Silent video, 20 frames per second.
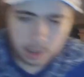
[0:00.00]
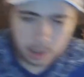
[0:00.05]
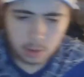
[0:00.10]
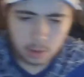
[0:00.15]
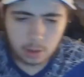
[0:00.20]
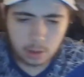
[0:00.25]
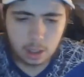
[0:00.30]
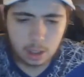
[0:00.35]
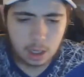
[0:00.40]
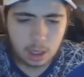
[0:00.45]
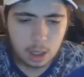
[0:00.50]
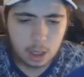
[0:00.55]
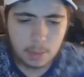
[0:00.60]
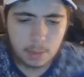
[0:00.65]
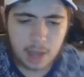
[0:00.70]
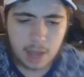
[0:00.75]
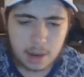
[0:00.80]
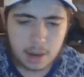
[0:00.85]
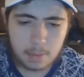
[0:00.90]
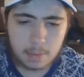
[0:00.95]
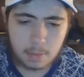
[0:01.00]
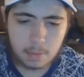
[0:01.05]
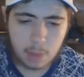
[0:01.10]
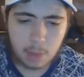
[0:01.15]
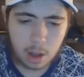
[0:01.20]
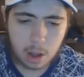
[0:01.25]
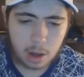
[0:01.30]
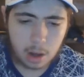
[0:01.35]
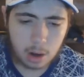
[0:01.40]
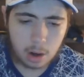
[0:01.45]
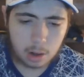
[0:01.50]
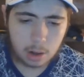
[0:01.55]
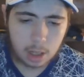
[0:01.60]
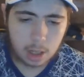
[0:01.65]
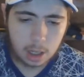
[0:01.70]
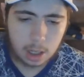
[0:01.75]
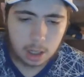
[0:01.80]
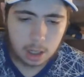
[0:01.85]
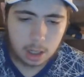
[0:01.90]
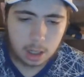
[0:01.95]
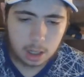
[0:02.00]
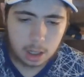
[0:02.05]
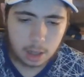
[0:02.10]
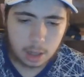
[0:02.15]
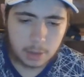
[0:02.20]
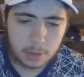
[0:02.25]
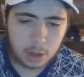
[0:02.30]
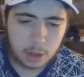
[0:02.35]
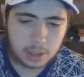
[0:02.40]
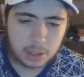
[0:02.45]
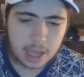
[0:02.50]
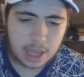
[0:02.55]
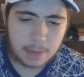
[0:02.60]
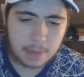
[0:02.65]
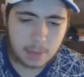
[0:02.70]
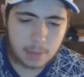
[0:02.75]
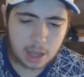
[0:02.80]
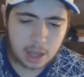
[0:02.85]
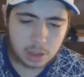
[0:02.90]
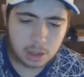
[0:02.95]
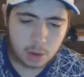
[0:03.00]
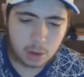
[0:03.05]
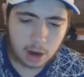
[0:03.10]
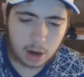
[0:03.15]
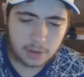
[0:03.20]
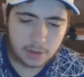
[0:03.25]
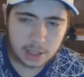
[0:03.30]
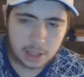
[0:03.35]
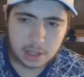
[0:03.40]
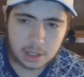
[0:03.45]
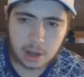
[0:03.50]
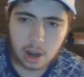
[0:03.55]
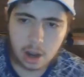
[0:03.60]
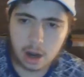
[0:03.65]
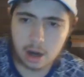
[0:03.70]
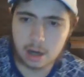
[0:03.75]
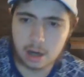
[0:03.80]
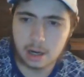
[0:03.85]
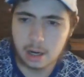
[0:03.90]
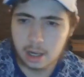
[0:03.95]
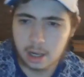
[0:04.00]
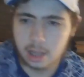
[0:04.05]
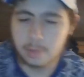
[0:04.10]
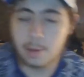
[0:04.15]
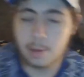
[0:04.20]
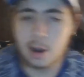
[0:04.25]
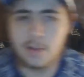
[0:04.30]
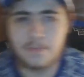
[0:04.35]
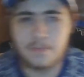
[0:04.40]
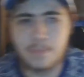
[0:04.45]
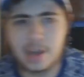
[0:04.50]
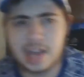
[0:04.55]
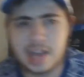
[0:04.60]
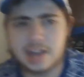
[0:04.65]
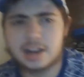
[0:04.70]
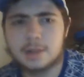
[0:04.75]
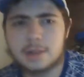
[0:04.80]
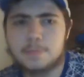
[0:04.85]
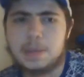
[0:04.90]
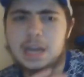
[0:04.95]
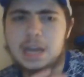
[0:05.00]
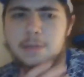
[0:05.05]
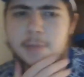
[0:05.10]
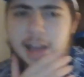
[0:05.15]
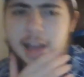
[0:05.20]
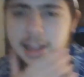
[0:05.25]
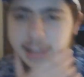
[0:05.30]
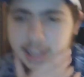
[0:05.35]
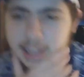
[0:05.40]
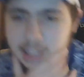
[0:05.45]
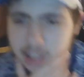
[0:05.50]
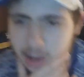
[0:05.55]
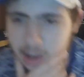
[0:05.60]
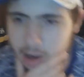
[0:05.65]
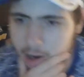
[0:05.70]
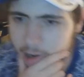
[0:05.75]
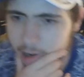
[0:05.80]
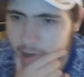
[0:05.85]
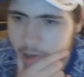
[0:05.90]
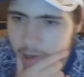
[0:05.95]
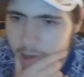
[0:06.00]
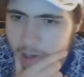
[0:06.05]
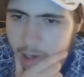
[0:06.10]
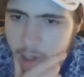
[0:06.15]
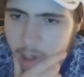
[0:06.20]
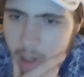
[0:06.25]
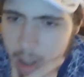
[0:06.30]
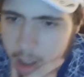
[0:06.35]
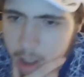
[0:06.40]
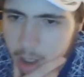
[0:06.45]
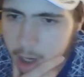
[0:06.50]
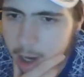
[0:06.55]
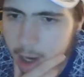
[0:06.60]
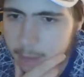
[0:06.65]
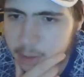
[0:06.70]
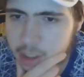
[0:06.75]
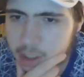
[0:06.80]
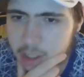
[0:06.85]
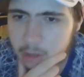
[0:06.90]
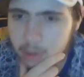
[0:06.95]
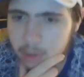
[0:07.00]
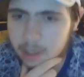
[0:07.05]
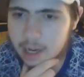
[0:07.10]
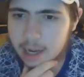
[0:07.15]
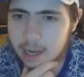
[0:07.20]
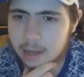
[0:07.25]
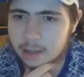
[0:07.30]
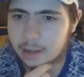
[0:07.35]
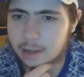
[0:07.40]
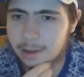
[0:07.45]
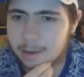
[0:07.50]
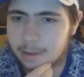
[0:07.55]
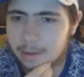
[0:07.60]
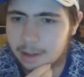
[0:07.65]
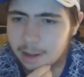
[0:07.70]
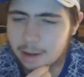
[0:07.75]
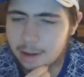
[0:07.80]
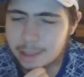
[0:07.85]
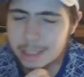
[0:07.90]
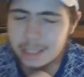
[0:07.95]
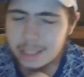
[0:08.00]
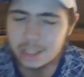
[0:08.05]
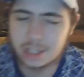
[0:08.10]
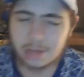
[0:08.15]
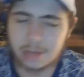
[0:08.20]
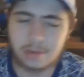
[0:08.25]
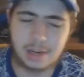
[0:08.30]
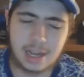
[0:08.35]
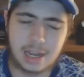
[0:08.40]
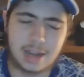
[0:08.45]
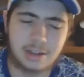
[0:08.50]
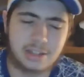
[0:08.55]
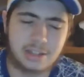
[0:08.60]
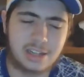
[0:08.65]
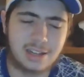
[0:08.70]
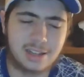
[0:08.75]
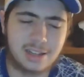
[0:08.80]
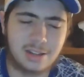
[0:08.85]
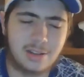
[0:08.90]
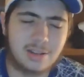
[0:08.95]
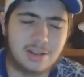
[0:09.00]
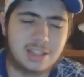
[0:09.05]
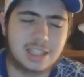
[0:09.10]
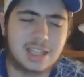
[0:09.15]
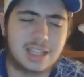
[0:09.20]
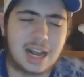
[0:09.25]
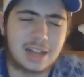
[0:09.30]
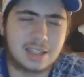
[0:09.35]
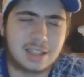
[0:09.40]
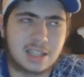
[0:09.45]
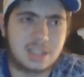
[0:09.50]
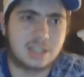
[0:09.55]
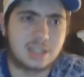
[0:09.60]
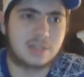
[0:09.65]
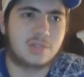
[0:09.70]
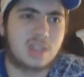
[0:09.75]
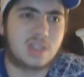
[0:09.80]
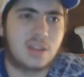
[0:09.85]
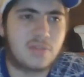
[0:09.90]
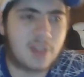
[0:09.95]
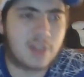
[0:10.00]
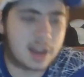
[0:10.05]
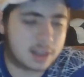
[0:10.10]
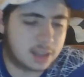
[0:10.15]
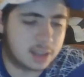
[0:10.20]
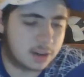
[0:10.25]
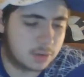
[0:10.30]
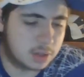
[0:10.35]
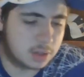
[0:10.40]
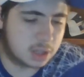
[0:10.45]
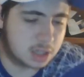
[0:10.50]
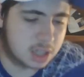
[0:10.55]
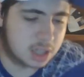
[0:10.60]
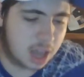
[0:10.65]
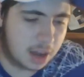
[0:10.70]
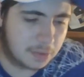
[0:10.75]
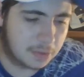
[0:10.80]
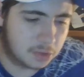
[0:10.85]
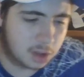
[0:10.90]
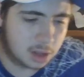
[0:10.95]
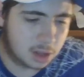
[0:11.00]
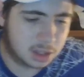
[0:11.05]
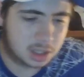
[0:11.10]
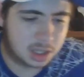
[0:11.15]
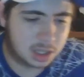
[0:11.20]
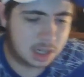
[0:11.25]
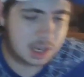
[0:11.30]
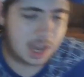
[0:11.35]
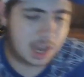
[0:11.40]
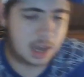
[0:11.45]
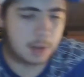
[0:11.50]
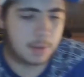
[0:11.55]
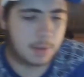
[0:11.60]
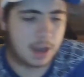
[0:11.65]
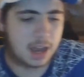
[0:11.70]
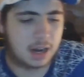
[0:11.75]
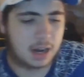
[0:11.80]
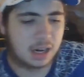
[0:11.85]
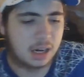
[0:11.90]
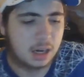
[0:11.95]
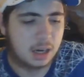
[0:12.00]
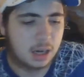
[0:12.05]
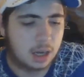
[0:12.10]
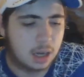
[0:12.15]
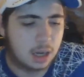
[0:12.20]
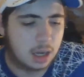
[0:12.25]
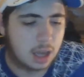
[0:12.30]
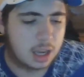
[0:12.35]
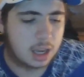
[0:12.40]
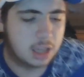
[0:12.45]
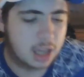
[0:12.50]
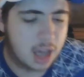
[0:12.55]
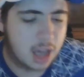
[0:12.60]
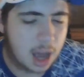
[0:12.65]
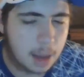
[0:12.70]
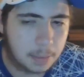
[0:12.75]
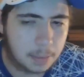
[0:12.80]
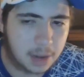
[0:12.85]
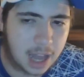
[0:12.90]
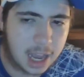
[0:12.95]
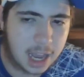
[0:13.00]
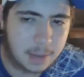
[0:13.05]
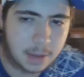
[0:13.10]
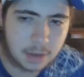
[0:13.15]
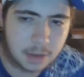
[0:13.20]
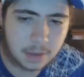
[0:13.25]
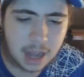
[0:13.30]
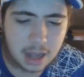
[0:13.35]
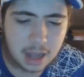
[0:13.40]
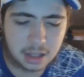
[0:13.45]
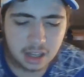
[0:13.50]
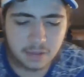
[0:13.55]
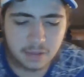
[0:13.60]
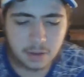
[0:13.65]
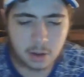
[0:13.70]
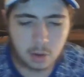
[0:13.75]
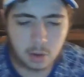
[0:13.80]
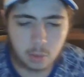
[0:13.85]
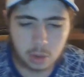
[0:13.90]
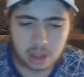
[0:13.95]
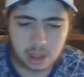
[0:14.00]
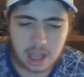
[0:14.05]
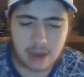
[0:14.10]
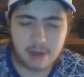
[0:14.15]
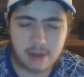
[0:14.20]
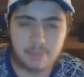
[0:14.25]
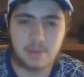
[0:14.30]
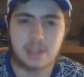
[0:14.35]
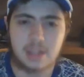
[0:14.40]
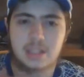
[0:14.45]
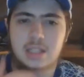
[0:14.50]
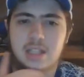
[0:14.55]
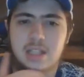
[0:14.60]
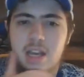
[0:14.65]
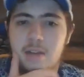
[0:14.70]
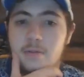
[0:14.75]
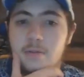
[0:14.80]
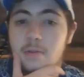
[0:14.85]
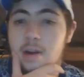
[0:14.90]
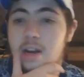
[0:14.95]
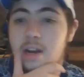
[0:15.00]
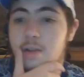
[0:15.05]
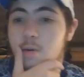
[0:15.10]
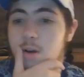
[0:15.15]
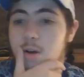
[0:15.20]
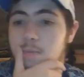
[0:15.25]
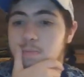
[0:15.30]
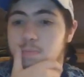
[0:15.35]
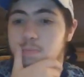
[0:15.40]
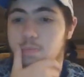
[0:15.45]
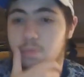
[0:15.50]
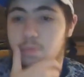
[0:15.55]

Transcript: Little. Ben Murdoch. Zane Musgrove. Let's go. Both bearded big men. Let's go. I'm chill now. Luke's chill now. Luke just had to deal with the fact that it was a tough loss to take, man. And you can't blame him. How difficult would that have been to take for anyone?